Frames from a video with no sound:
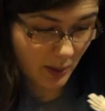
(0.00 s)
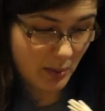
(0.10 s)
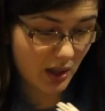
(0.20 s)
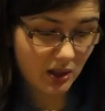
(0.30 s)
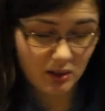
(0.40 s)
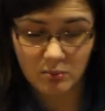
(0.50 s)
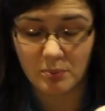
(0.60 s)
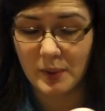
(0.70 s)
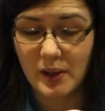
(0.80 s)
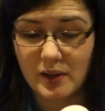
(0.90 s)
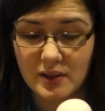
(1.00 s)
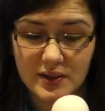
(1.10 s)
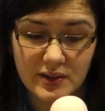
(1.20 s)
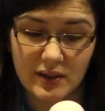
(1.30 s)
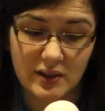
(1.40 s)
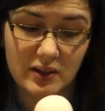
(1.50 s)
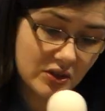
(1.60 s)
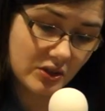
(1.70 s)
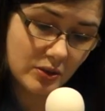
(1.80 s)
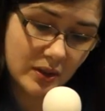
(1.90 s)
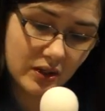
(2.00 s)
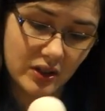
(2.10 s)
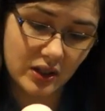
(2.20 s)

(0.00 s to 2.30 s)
webbing, but it's nothing too big of a